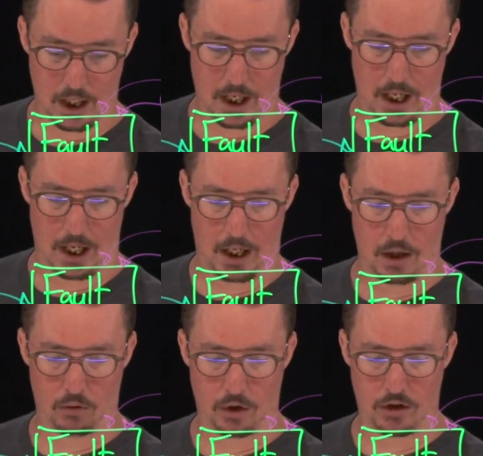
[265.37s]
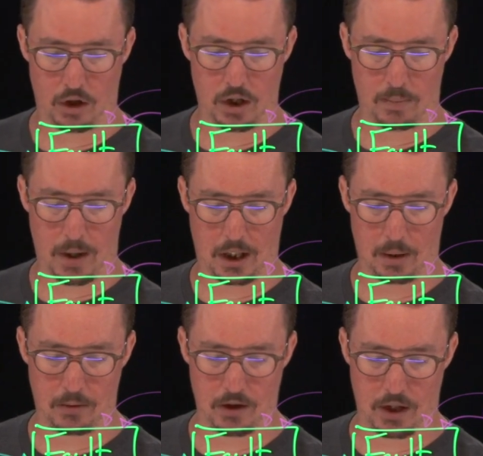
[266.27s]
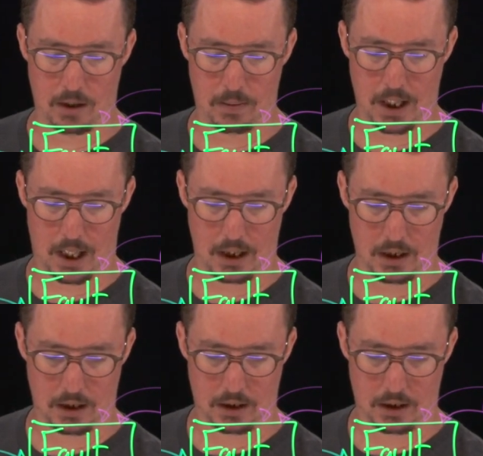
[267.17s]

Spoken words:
and return that back up to the API.